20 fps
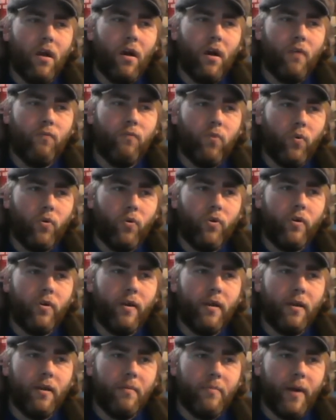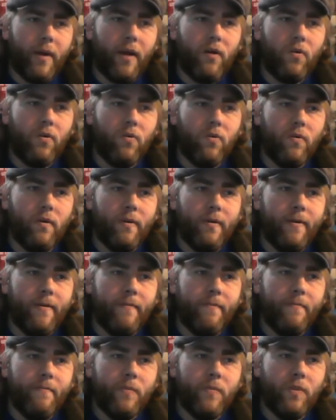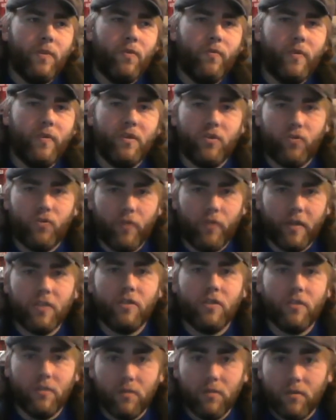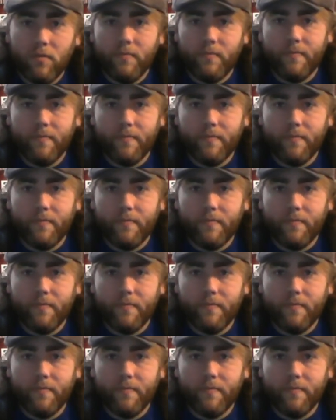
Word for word: of worrying about the restrictions.